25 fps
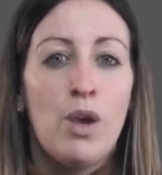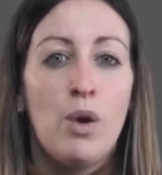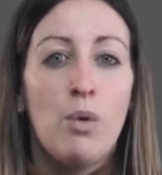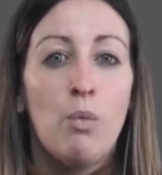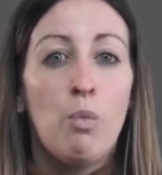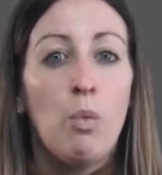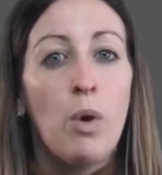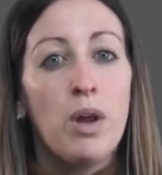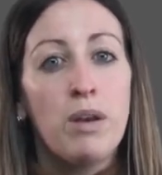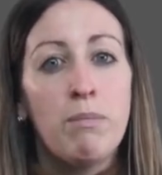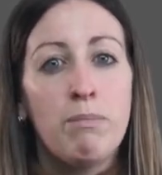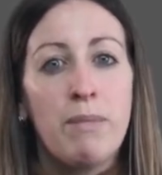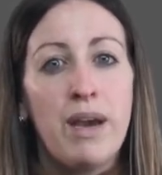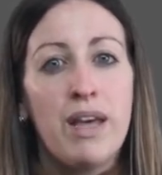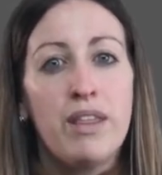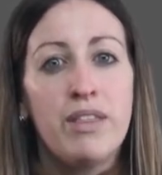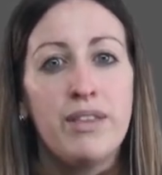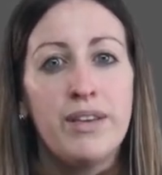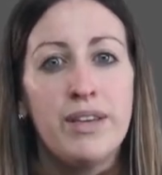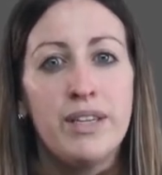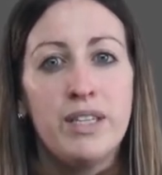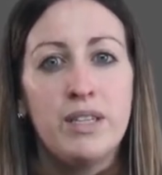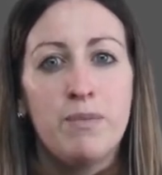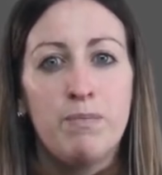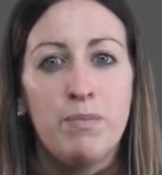One
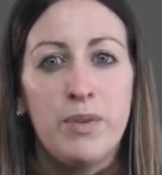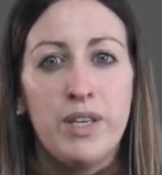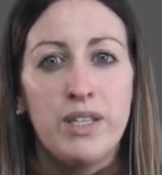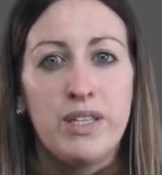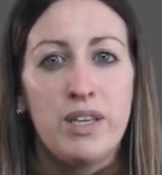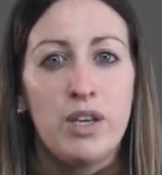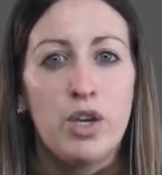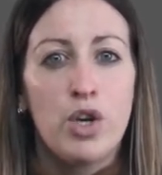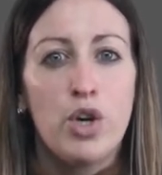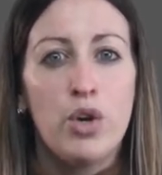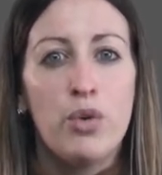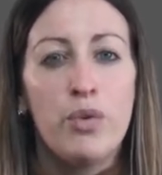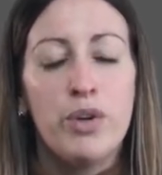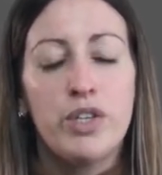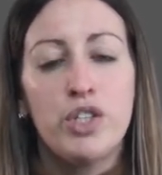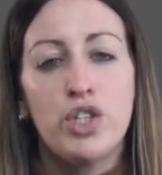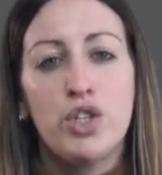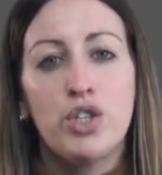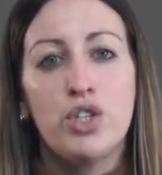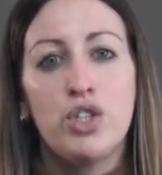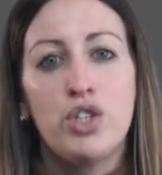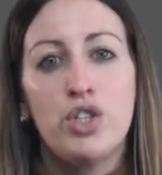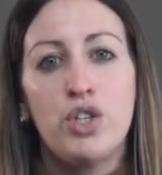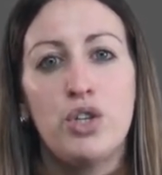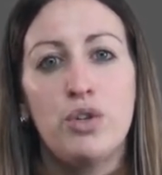method is
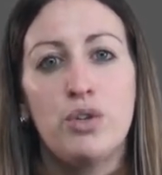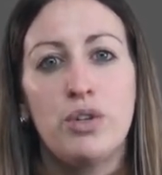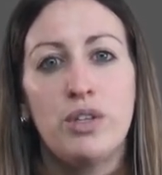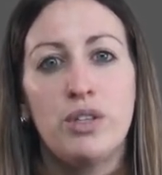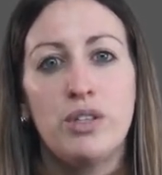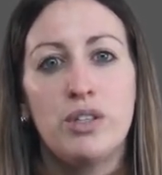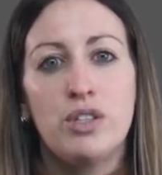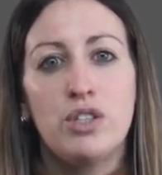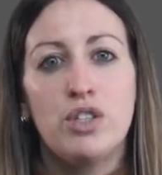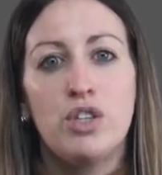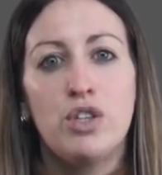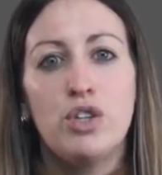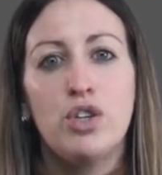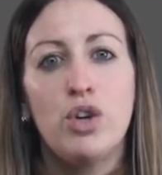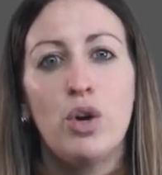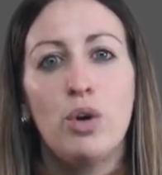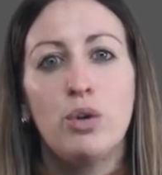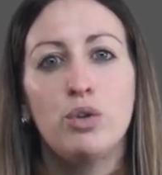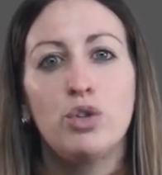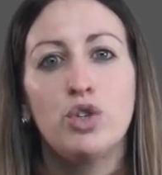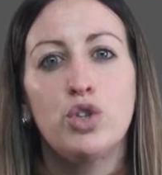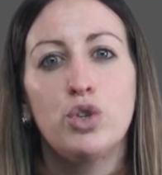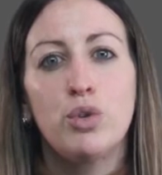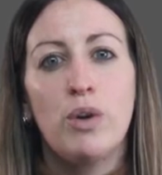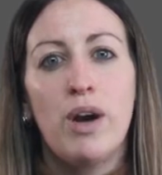encouraging students to
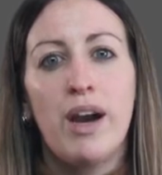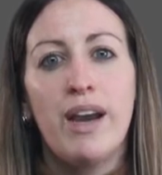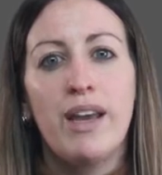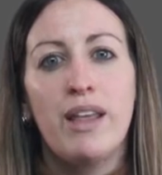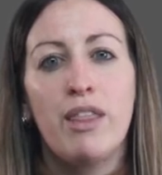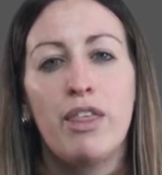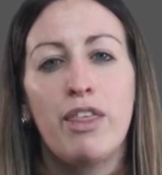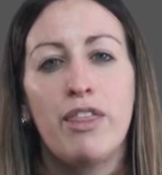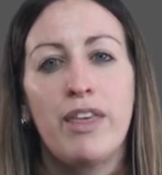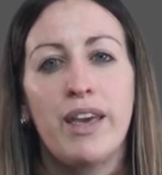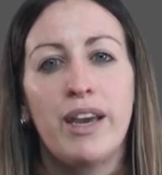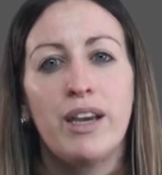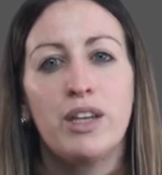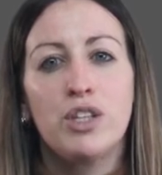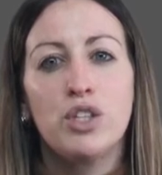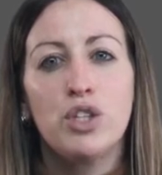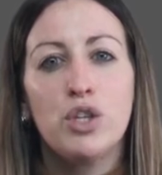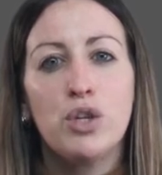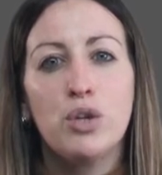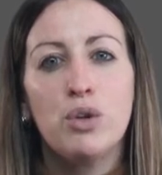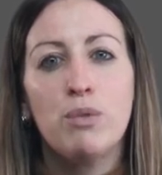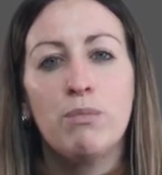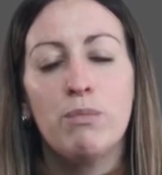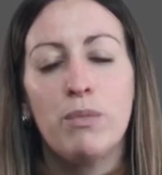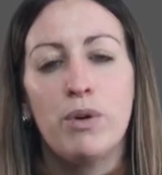not try and think
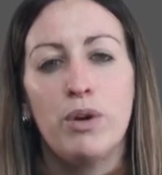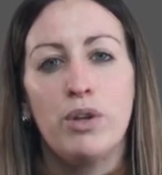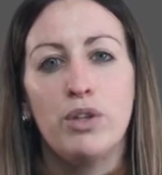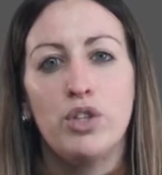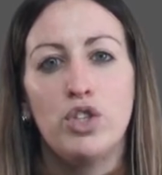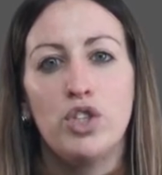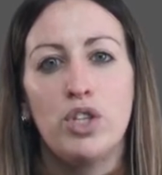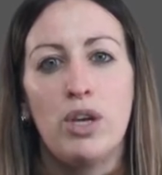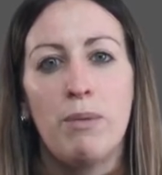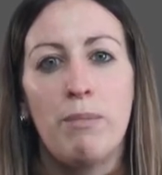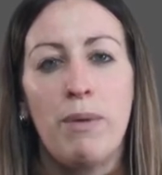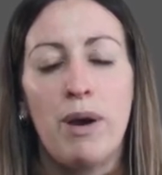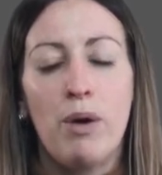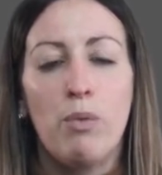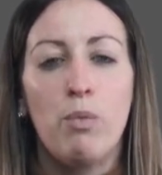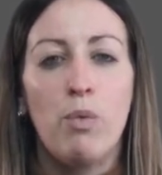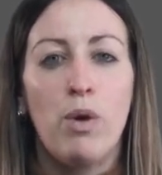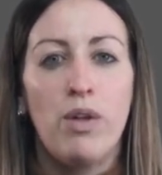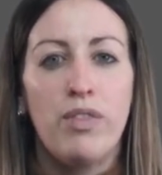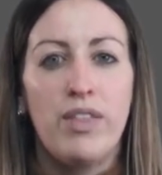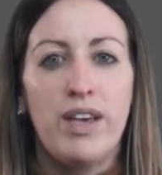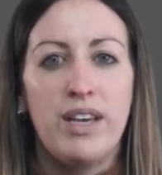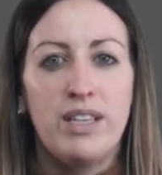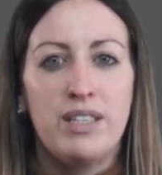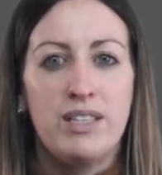too much about
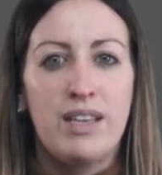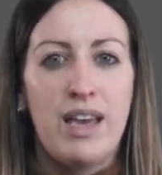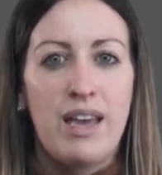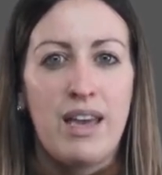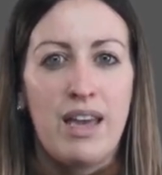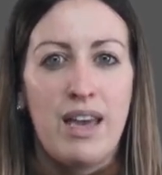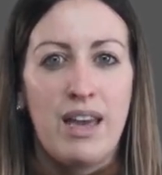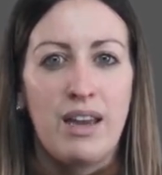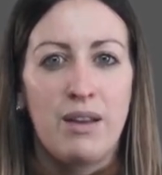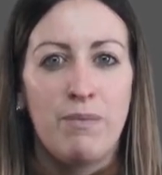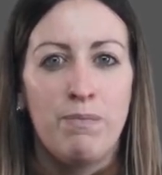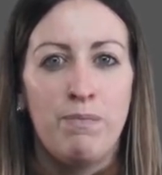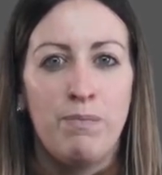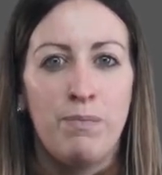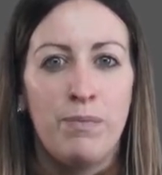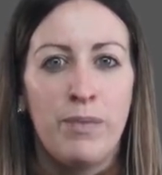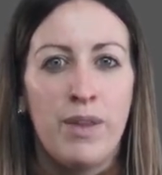what they're saying.